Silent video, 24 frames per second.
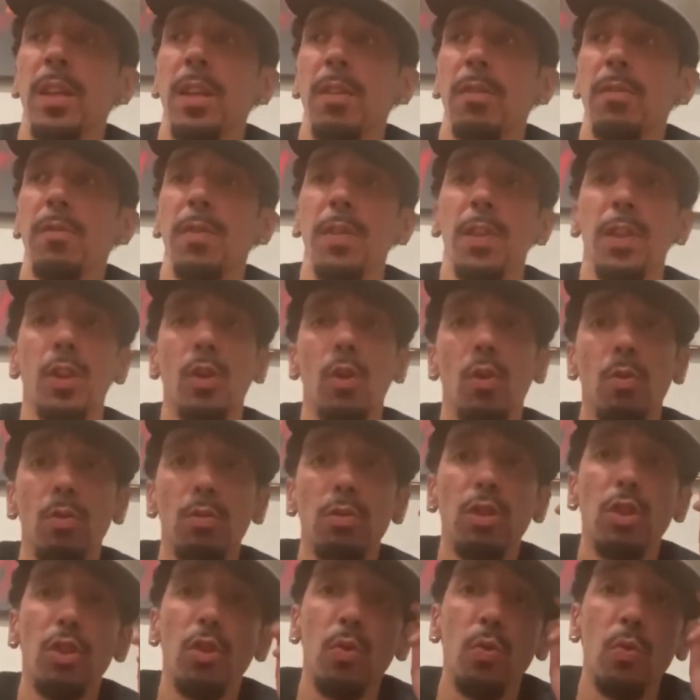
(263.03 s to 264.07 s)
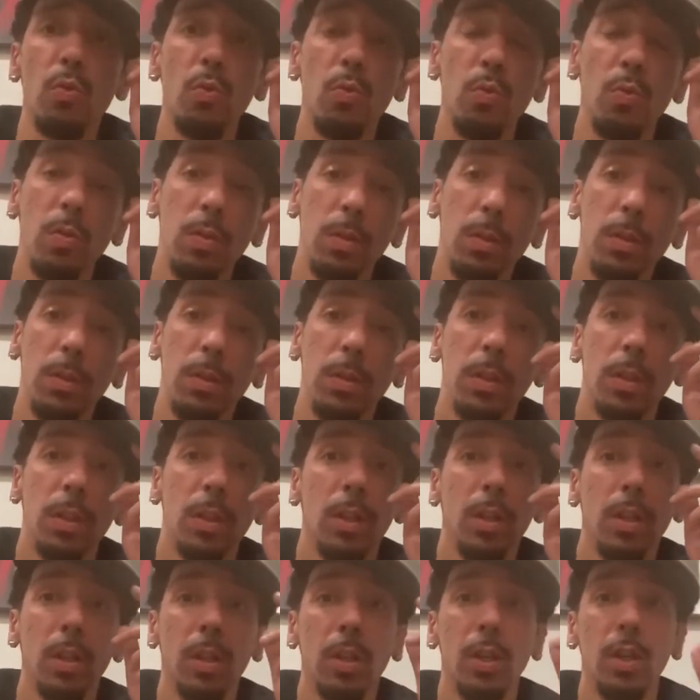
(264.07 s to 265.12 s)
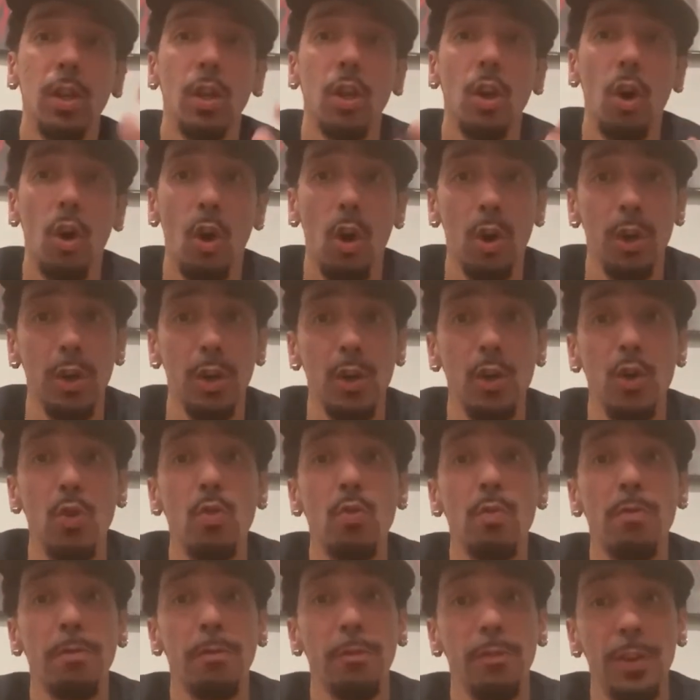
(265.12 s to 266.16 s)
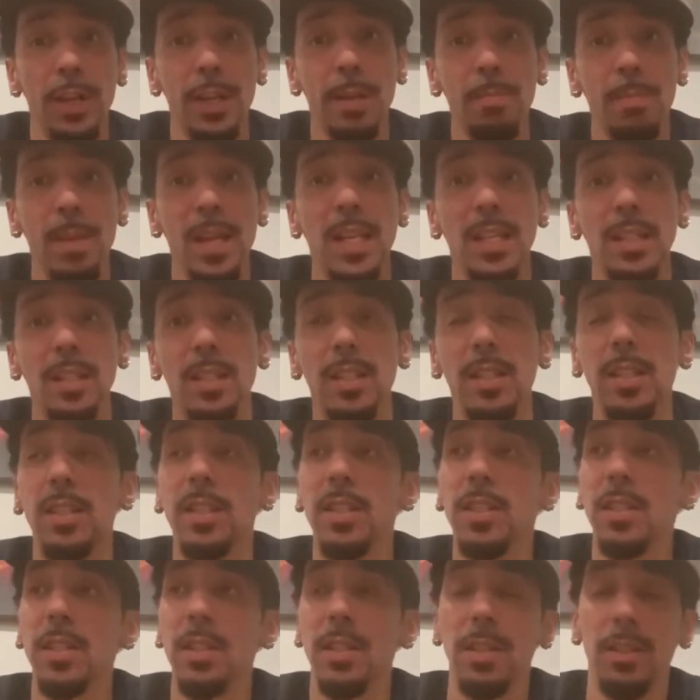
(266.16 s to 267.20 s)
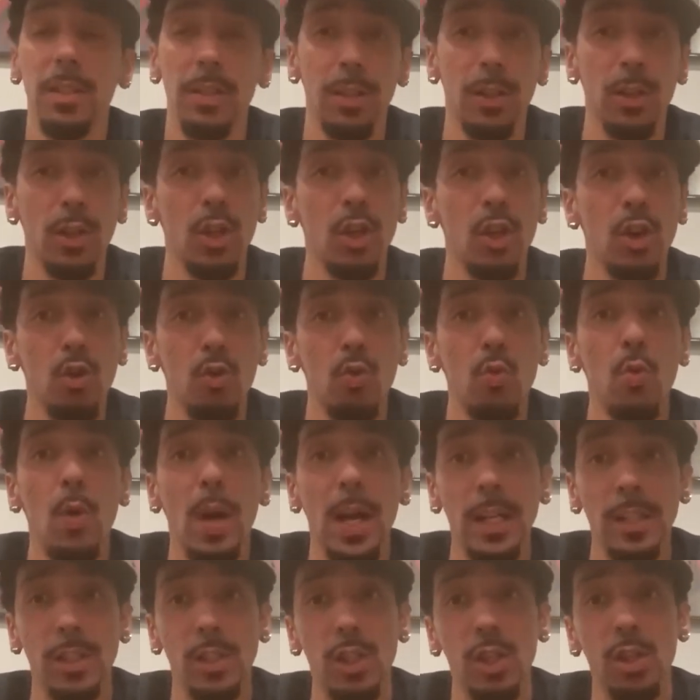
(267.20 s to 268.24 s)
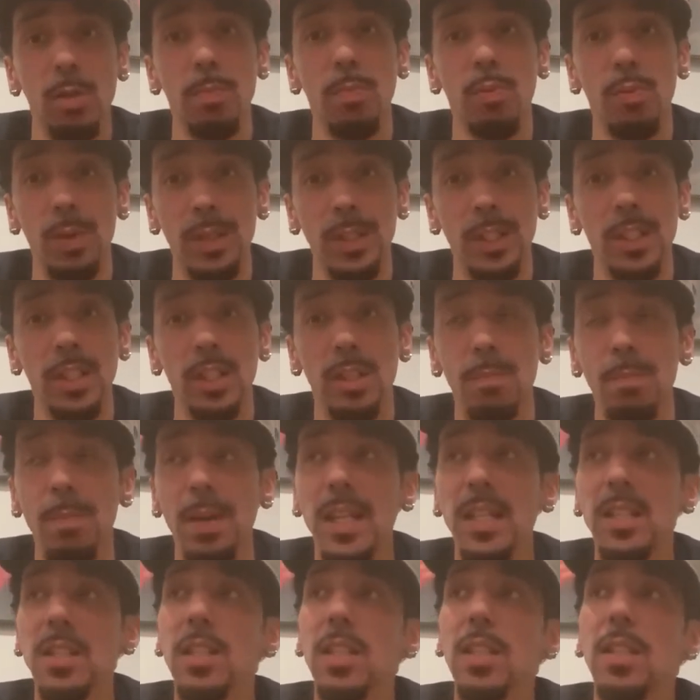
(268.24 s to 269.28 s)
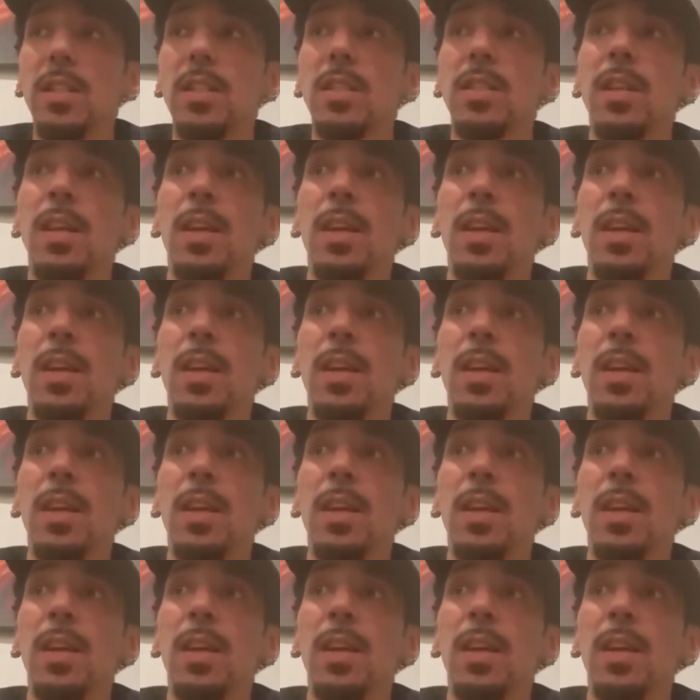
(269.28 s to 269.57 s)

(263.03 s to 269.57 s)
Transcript: for those who are new Freemasons, new Enter the Apprentice Masons,